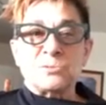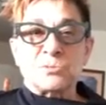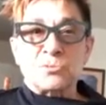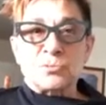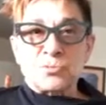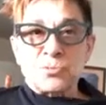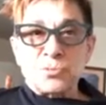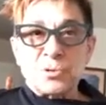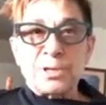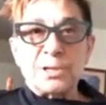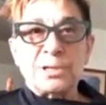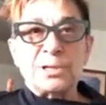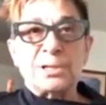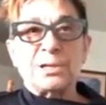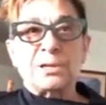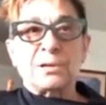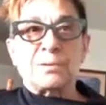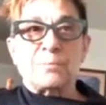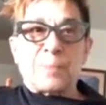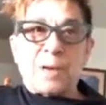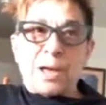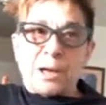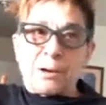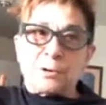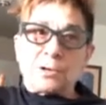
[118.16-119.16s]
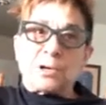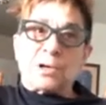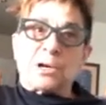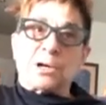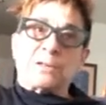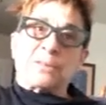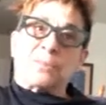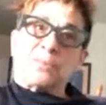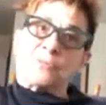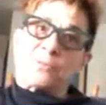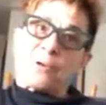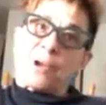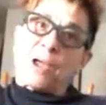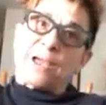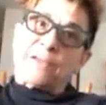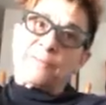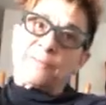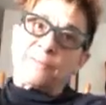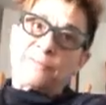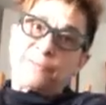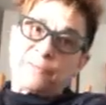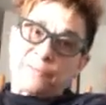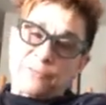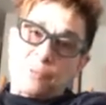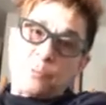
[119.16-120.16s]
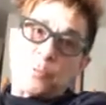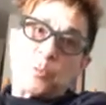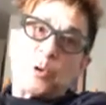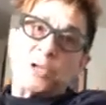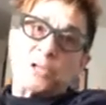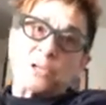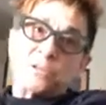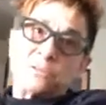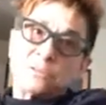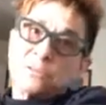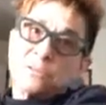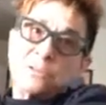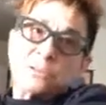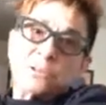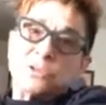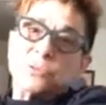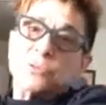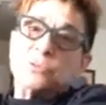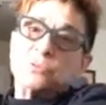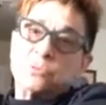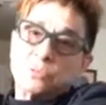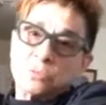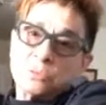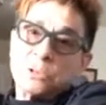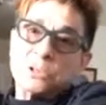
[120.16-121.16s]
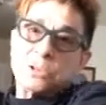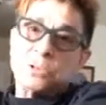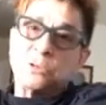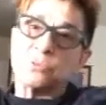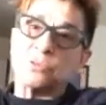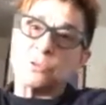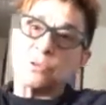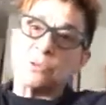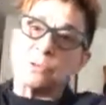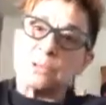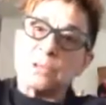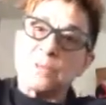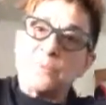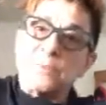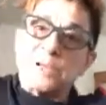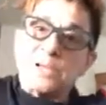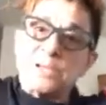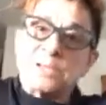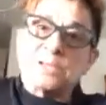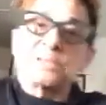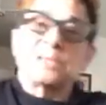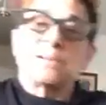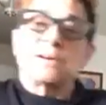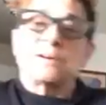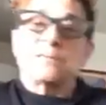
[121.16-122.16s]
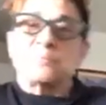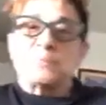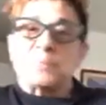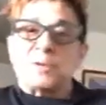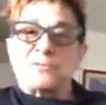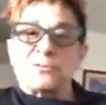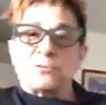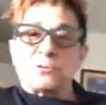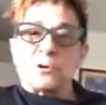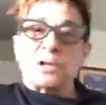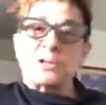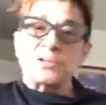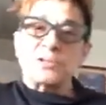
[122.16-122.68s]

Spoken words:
reading about gut thrive from what the limited stuff before I